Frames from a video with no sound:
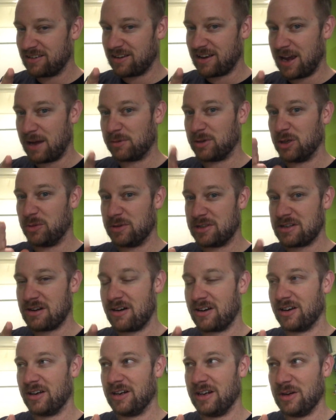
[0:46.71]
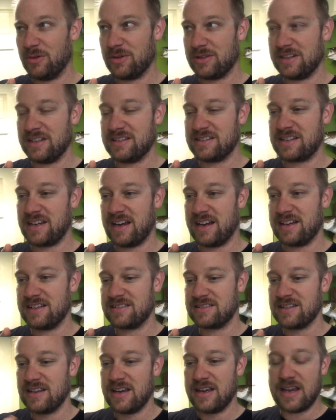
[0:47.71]
I'm going to be targeting with these
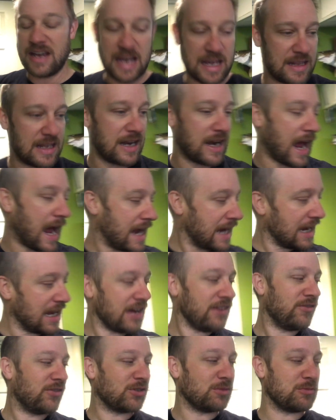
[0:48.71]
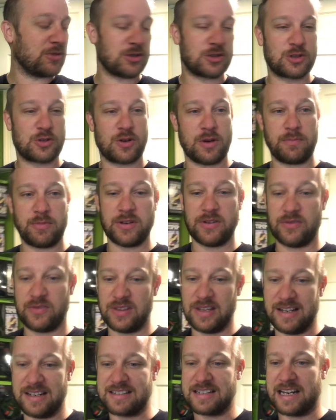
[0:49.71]
guys. And then I have some descriptive
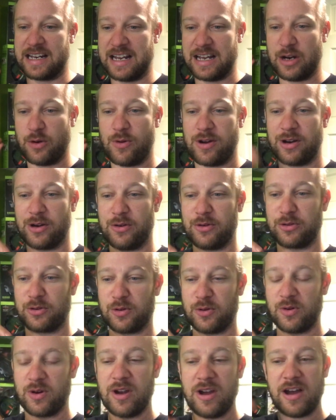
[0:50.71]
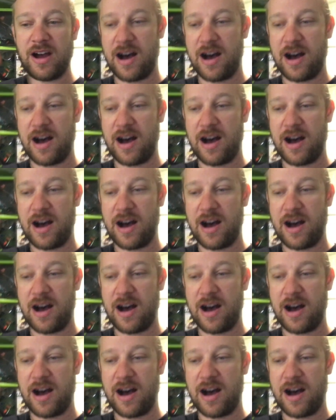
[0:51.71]
things I kind of want to go through.